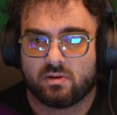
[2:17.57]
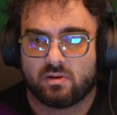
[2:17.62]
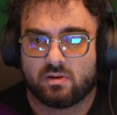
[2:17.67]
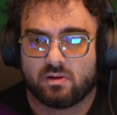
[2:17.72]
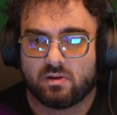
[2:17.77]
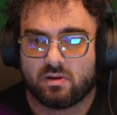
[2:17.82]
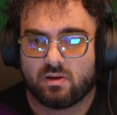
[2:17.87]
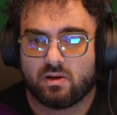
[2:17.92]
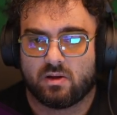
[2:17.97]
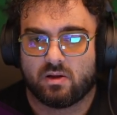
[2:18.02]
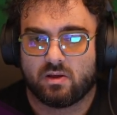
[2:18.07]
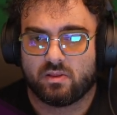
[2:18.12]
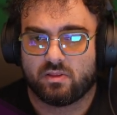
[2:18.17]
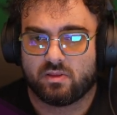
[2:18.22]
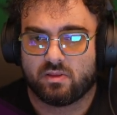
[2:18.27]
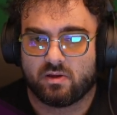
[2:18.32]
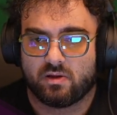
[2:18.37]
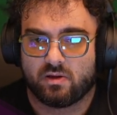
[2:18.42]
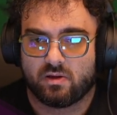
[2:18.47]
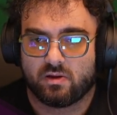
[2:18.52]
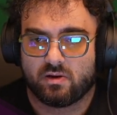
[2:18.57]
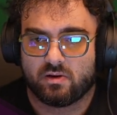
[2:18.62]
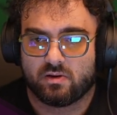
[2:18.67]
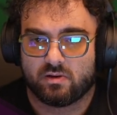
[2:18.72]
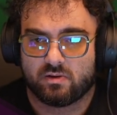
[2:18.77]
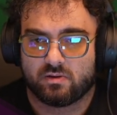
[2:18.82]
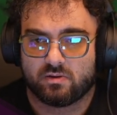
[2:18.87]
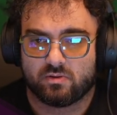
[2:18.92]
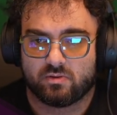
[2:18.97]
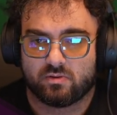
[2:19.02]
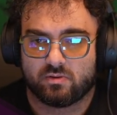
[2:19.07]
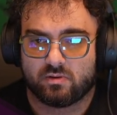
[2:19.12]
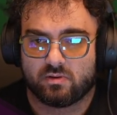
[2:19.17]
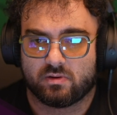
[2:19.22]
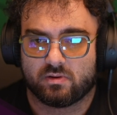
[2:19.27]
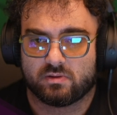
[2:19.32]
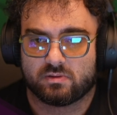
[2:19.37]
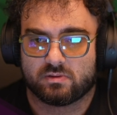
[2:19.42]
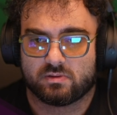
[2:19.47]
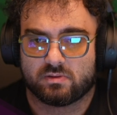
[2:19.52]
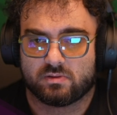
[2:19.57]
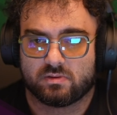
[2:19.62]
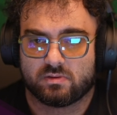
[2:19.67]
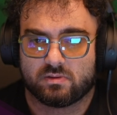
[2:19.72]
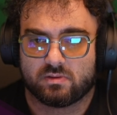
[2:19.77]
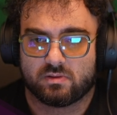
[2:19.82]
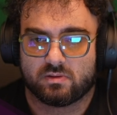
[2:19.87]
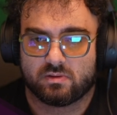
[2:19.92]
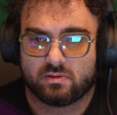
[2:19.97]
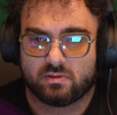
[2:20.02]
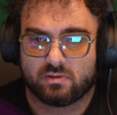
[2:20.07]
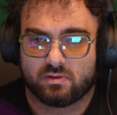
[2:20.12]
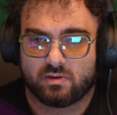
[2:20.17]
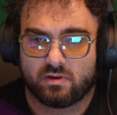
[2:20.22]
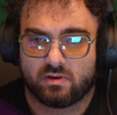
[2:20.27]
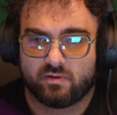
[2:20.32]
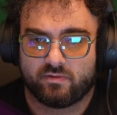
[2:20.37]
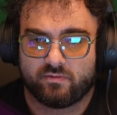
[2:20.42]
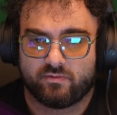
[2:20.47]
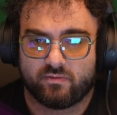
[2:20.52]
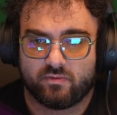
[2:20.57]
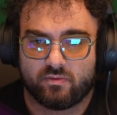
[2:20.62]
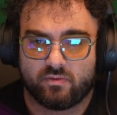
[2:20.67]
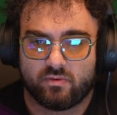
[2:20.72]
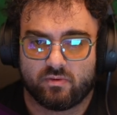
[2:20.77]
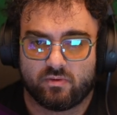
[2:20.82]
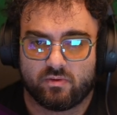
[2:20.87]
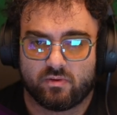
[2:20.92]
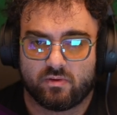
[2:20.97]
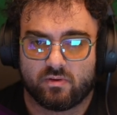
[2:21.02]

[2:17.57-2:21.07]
and then here's day 4.